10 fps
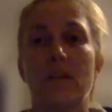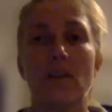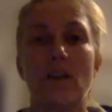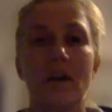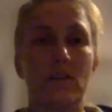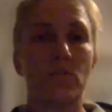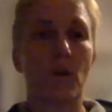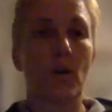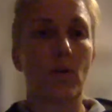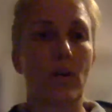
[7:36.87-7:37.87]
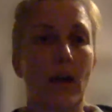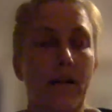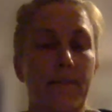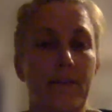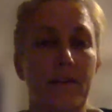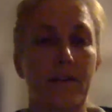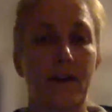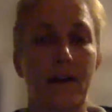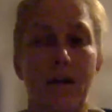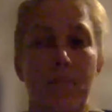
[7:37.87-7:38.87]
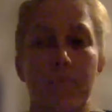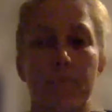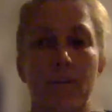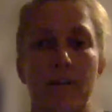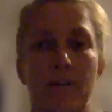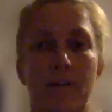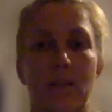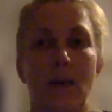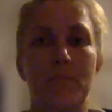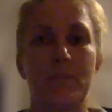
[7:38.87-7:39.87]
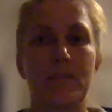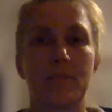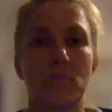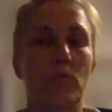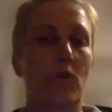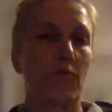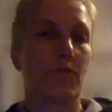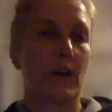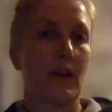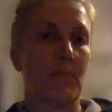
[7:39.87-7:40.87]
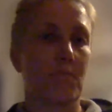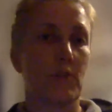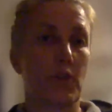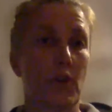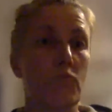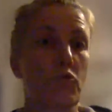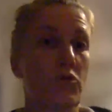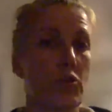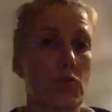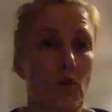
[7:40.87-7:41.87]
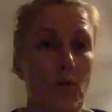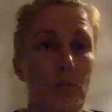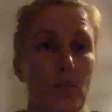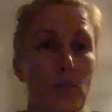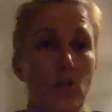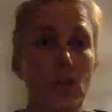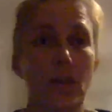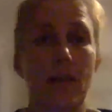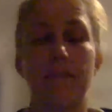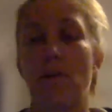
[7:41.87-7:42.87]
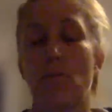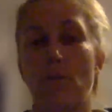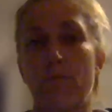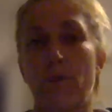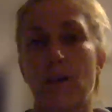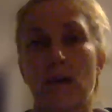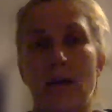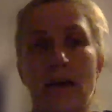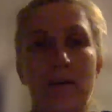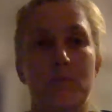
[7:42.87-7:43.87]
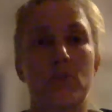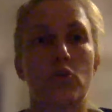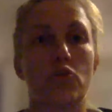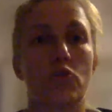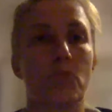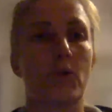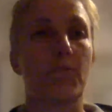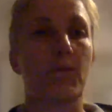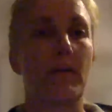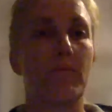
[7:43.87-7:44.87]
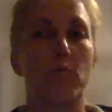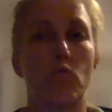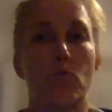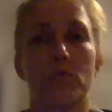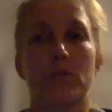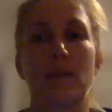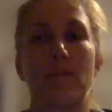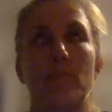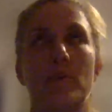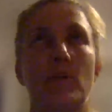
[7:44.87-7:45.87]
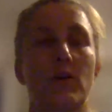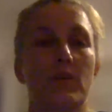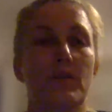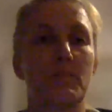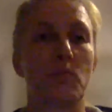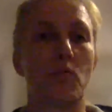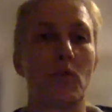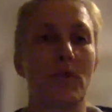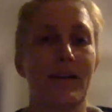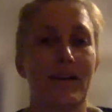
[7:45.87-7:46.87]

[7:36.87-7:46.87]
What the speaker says: an ideal world, I think clubs would offer, traditional competition, and they would offer social and modified forms. We know that sport